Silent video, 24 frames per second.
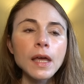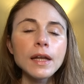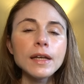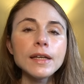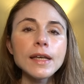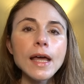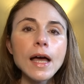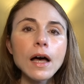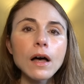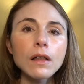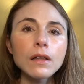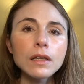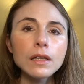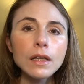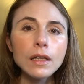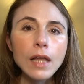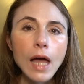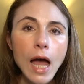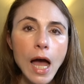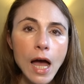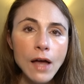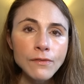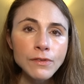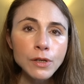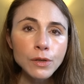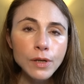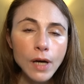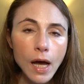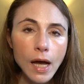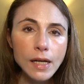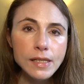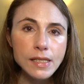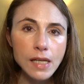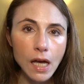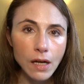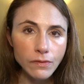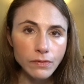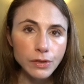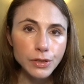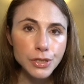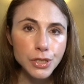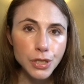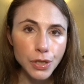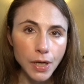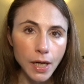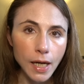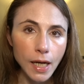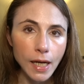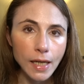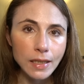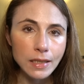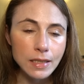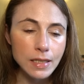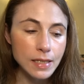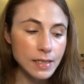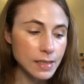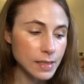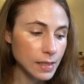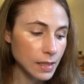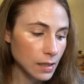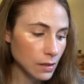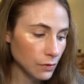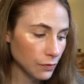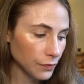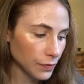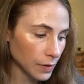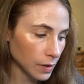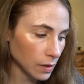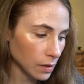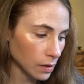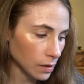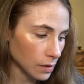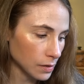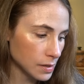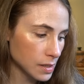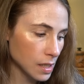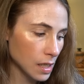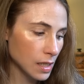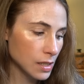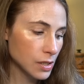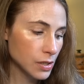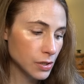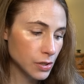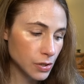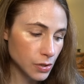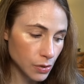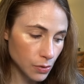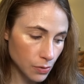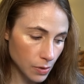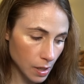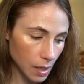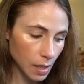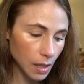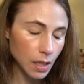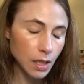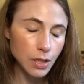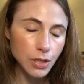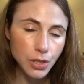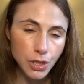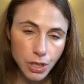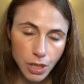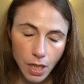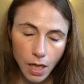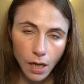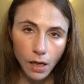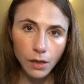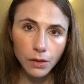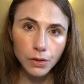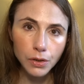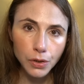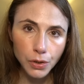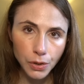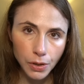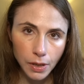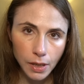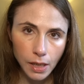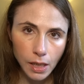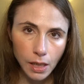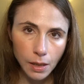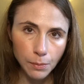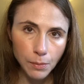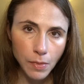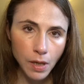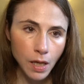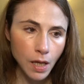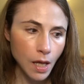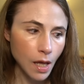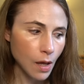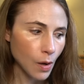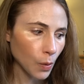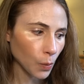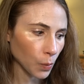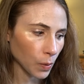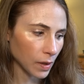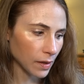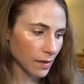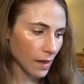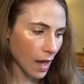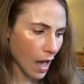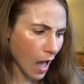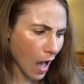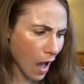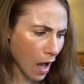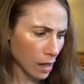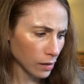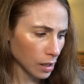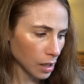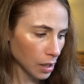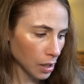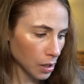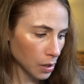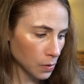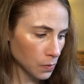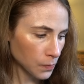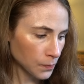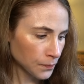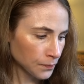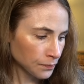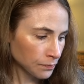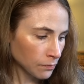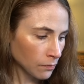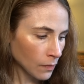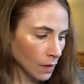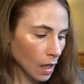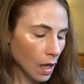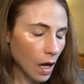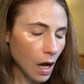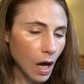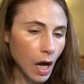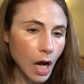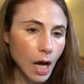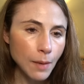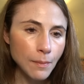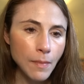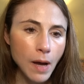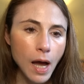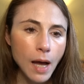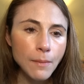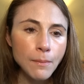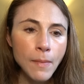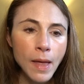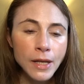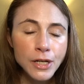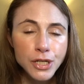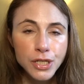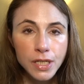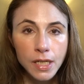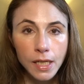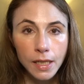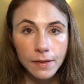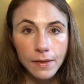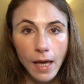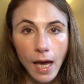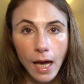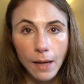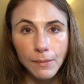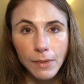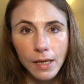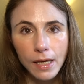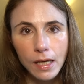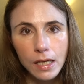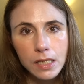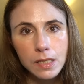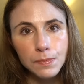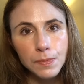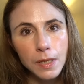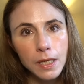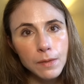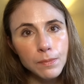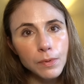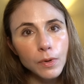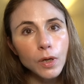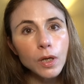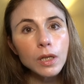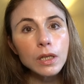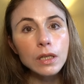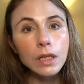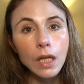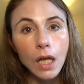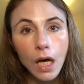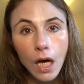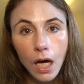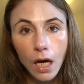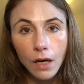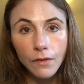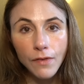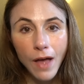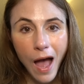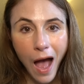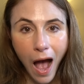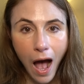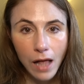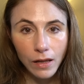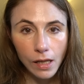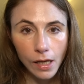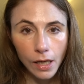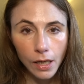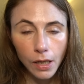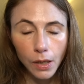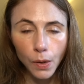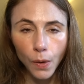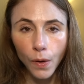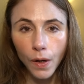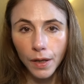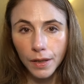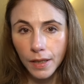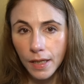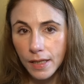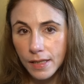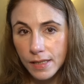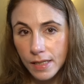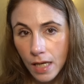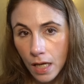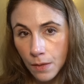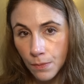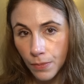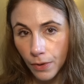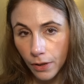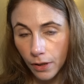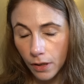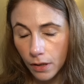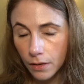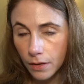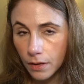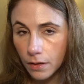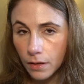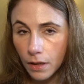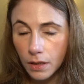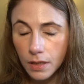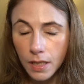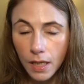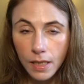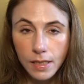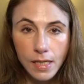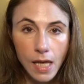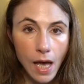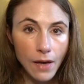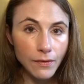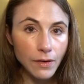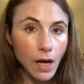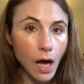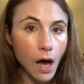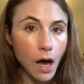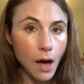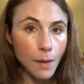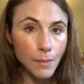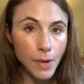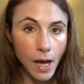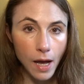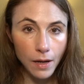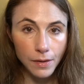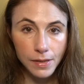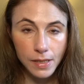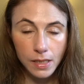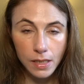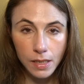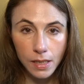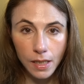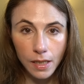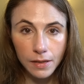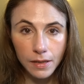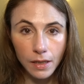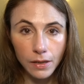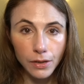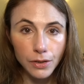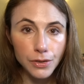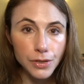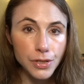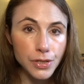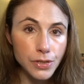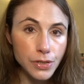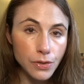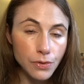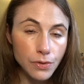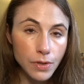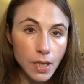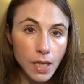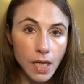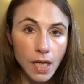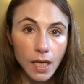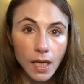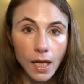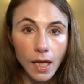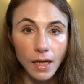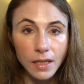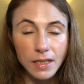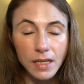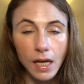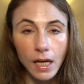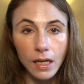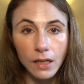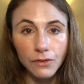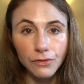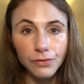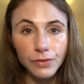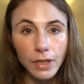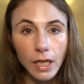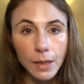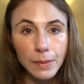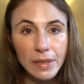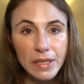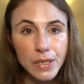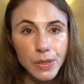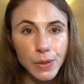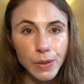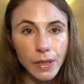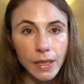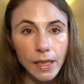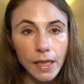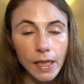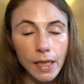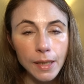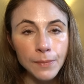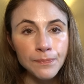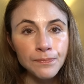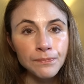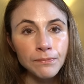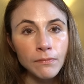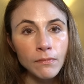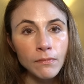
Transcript: Now, have you guys ever tried Cetaphil's Soothing Gel Cream with Aloe? Um, I'm mentioning that because people love aloe on a sunburn. It does have compounds in it that are soothing, anti-inflammatory.